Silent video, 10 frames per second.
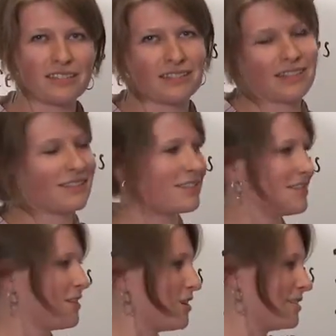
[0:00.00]
Like that's
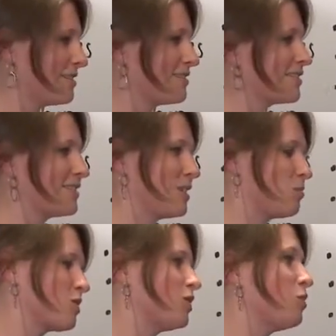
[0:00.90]
not
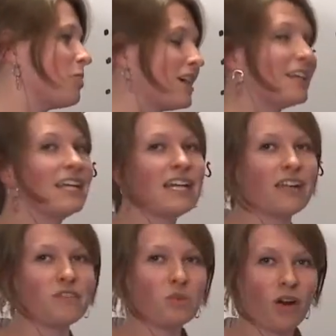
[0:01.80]
typical. But
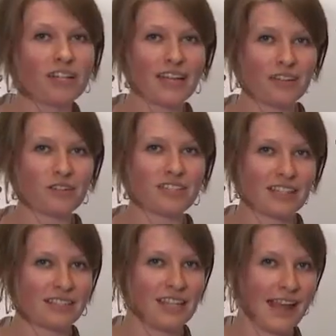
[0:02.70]
if you want to get your
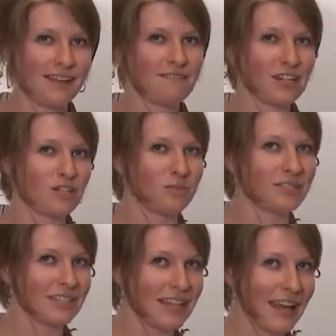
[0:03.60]
6 to 8
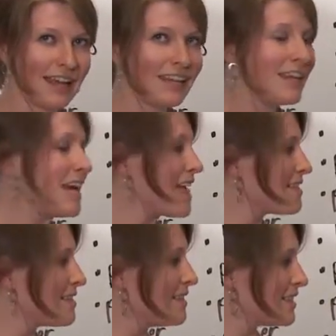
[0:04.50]
vegetables a day,
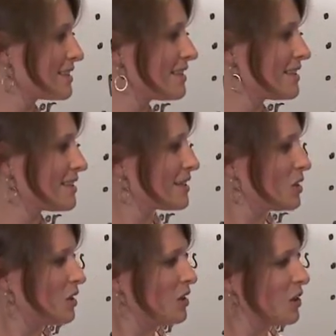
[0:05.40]
this is
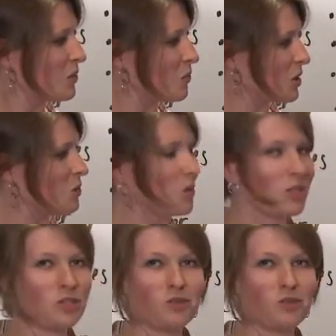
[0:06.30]
what you want to do.